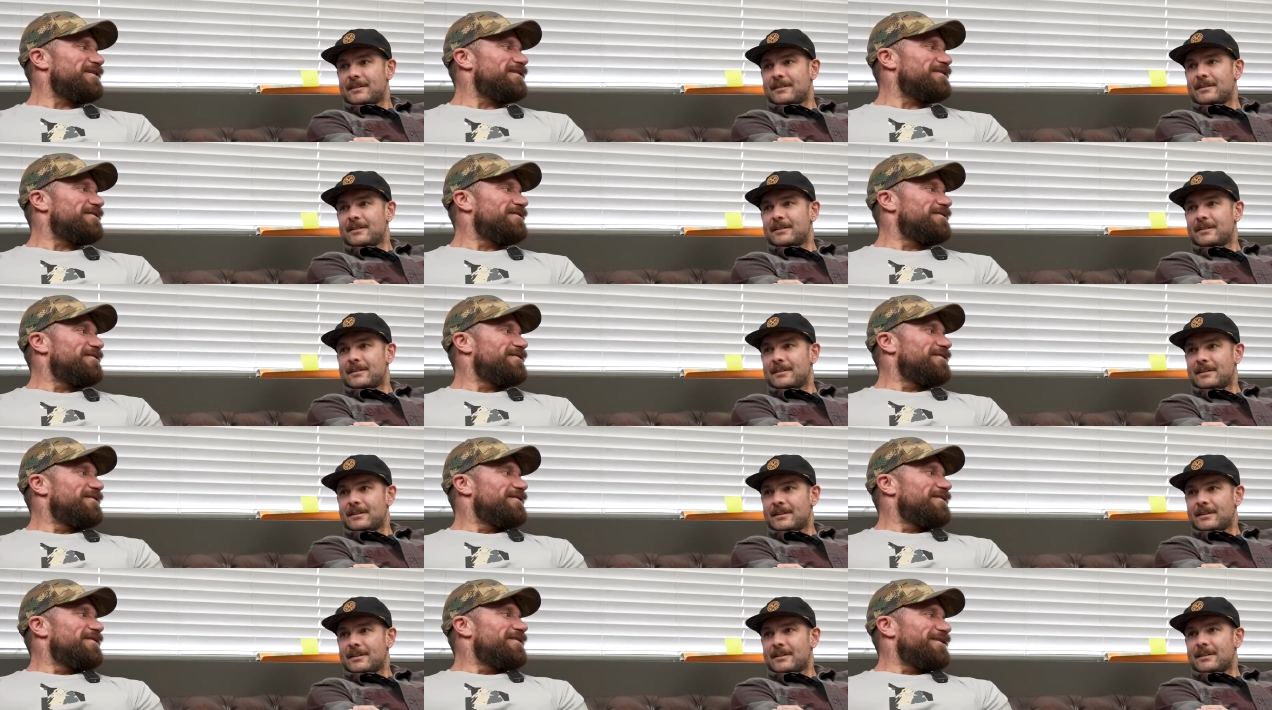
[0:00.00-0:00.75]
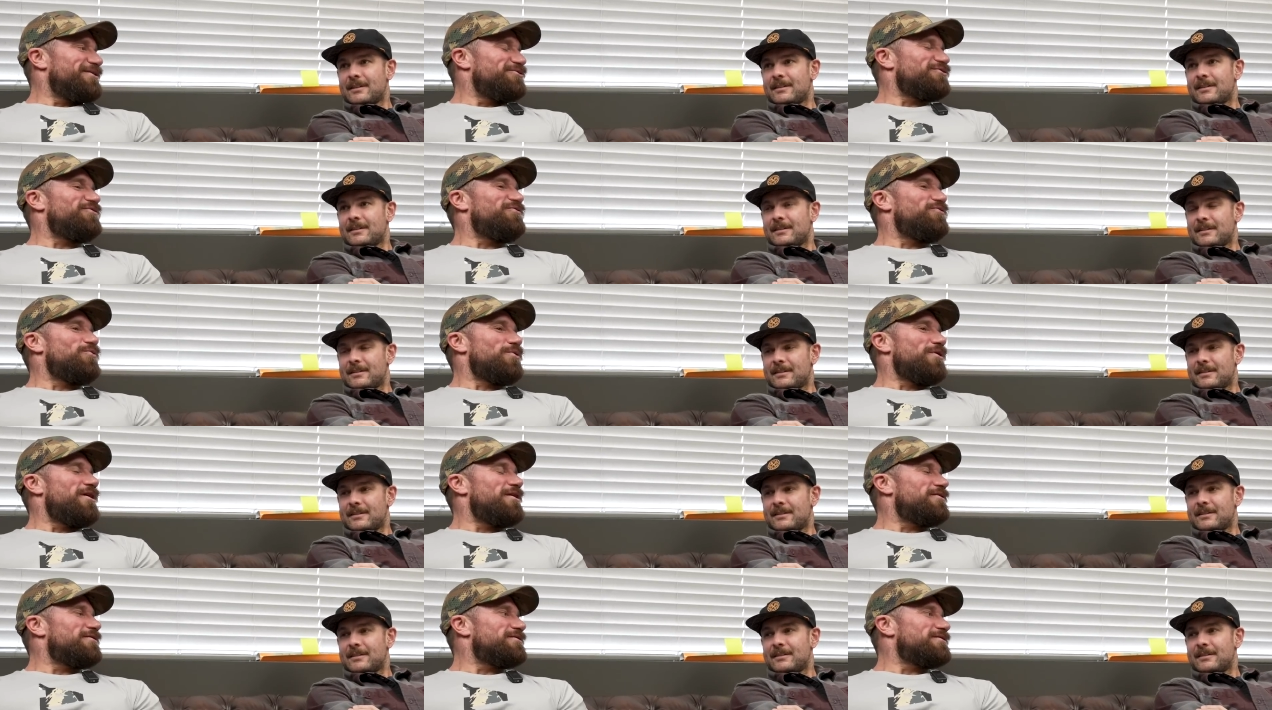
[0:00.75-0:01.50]
Speaker 1: I think it was four
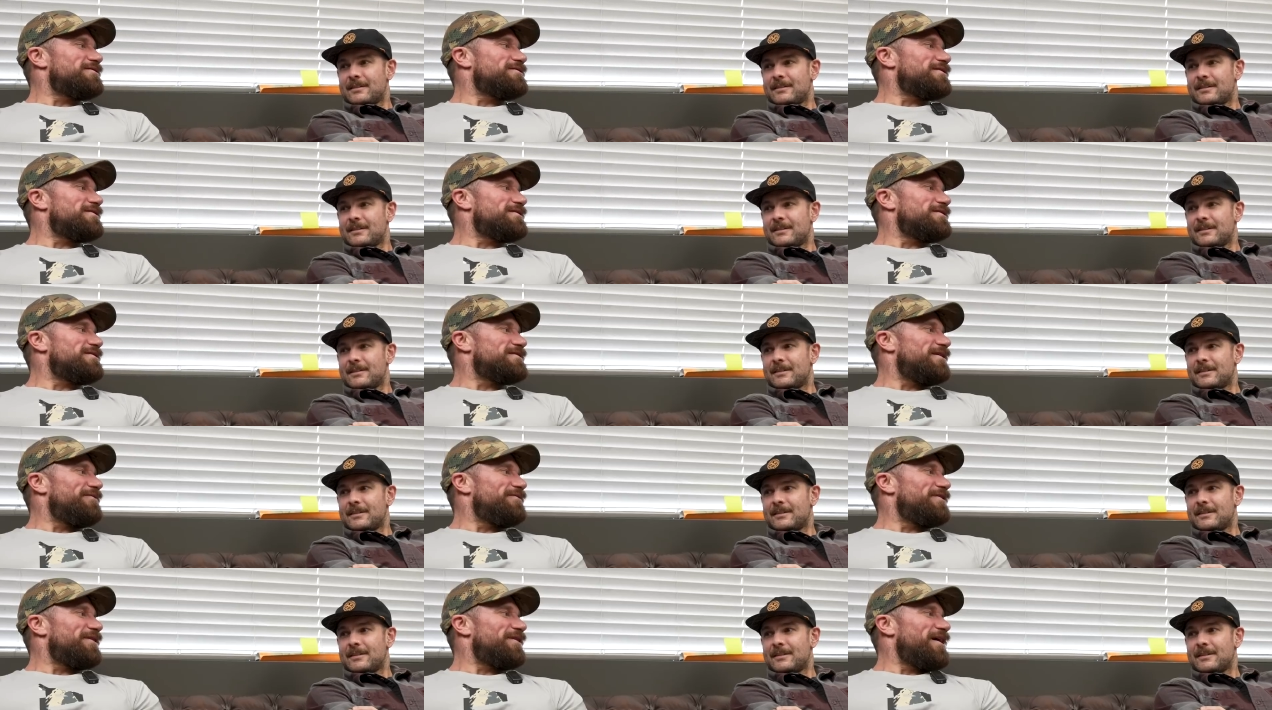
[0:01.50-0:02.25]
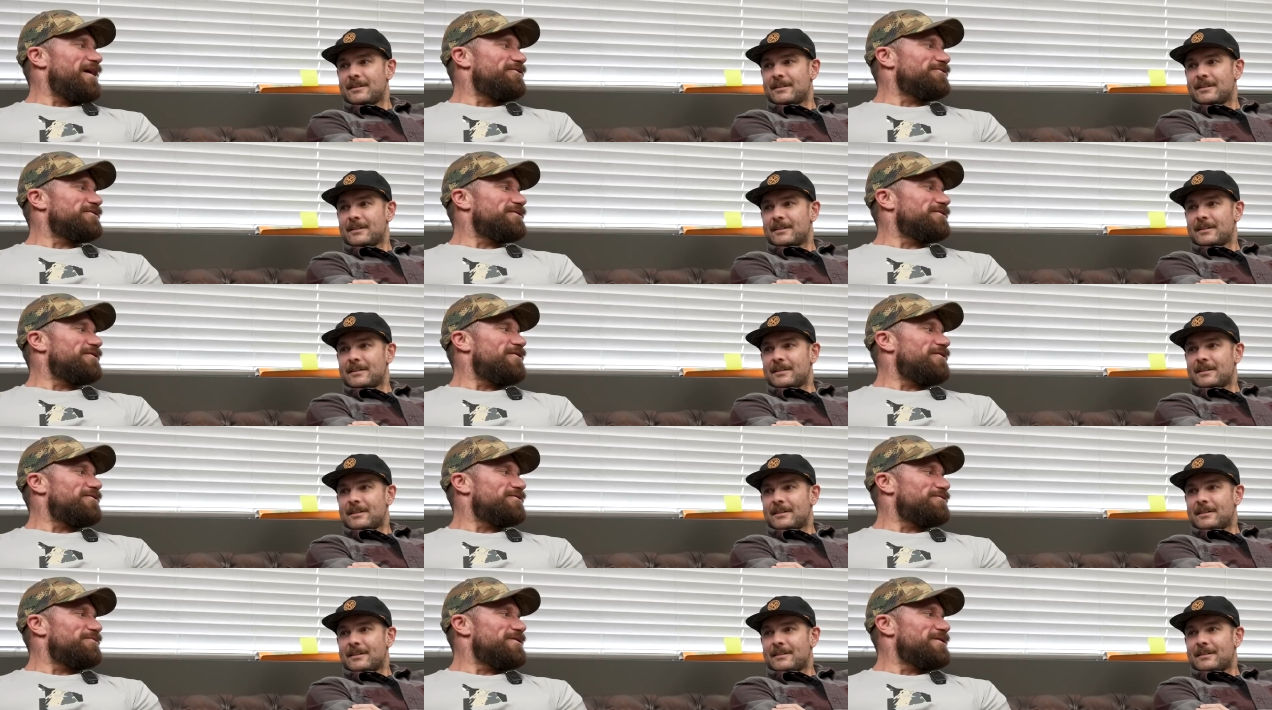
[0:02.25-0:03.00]
hundred and sixty-seven thousand
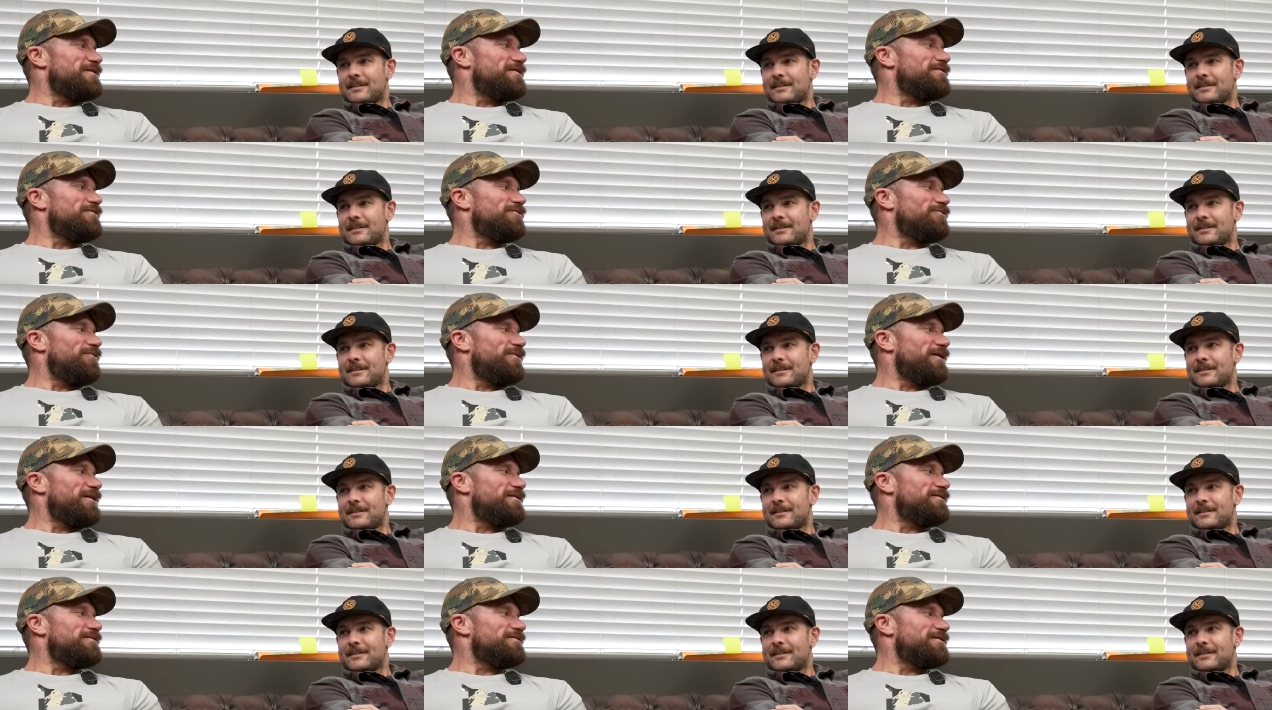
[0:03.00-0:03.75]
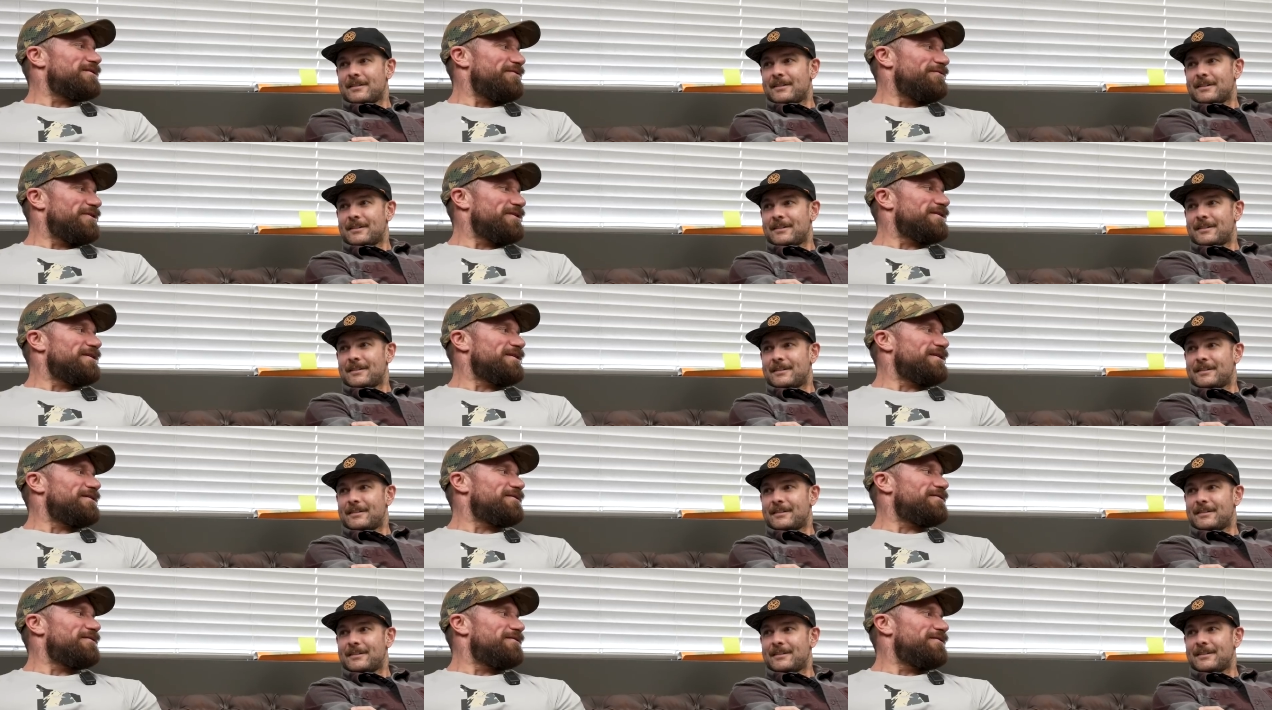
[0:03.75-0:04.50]
dollars we did in
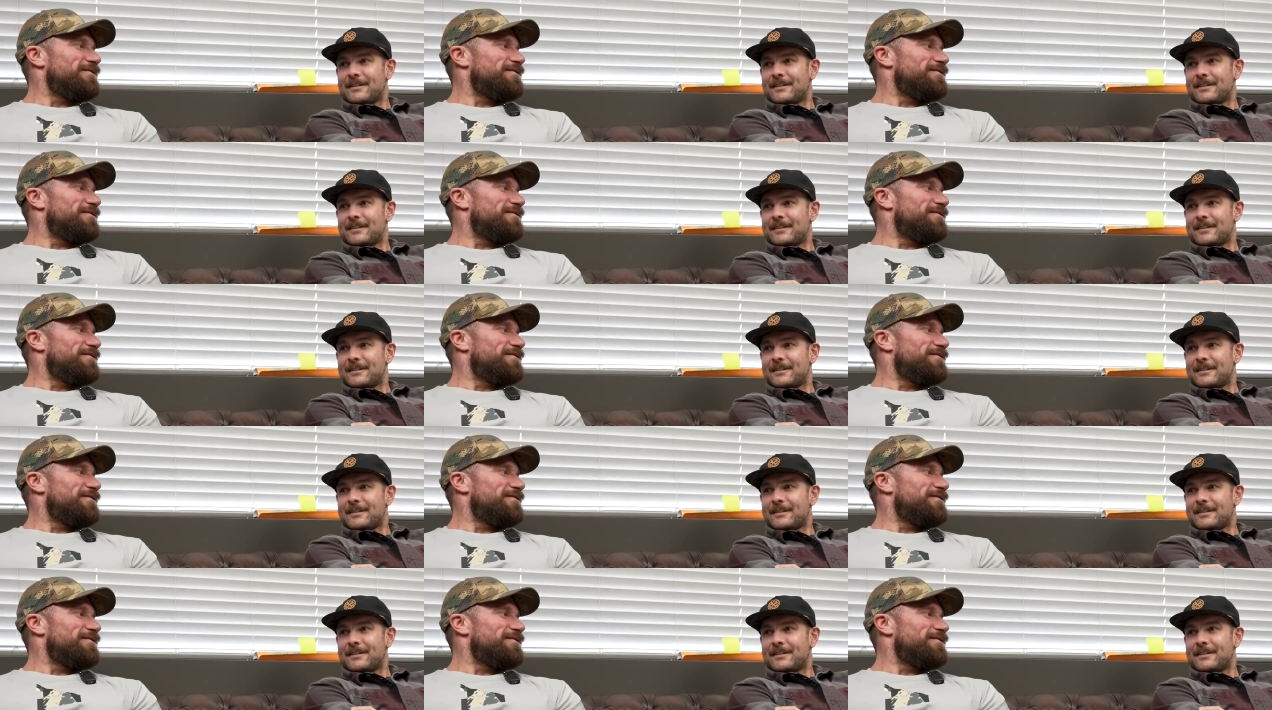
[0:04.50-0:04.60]
2017.